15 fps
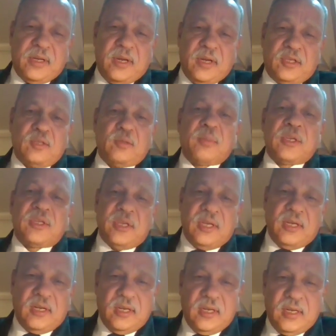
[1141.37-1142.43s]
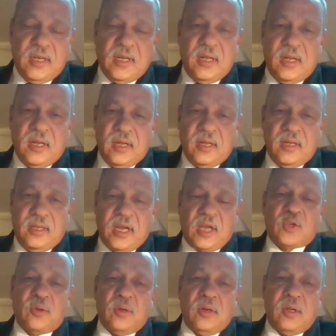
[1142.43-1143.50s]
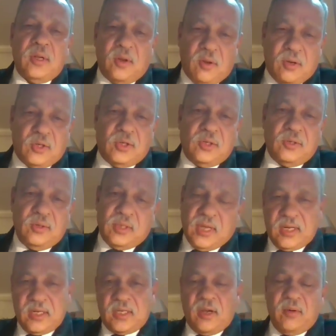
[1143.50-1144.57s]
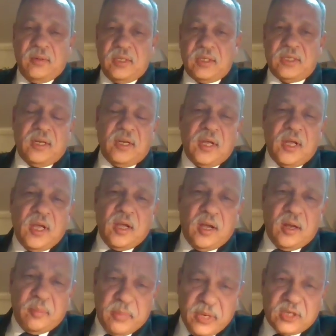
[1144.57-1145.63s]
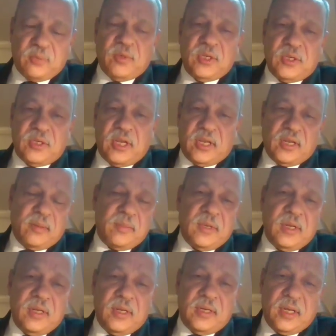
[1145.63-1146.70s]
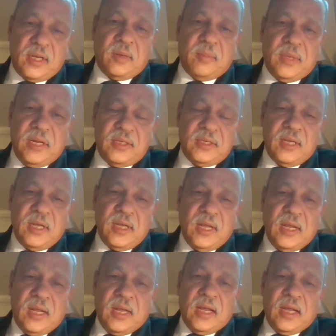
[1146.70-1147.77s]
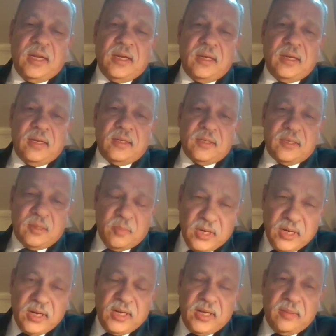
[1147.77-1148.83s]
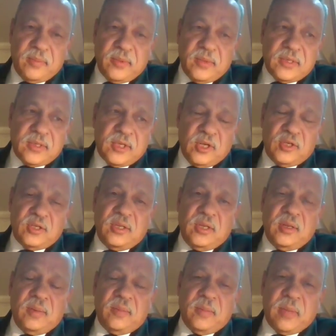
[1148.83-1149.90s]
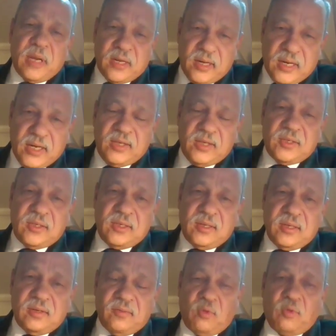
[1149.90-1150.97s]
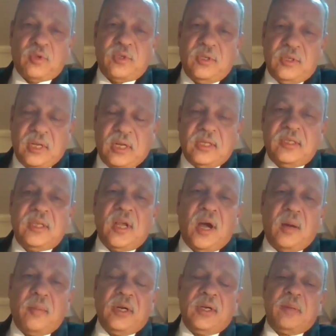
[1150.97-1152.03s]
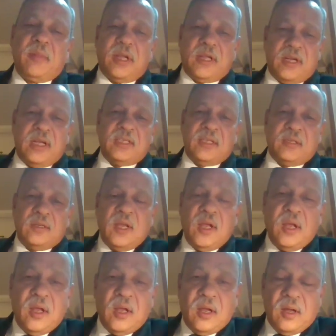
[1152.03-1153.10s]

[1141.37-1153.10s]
communications precede the actual launch. So that is how it's a mix which is taking place. And similarly, since the mechanized forces, that is the armored and mechanized,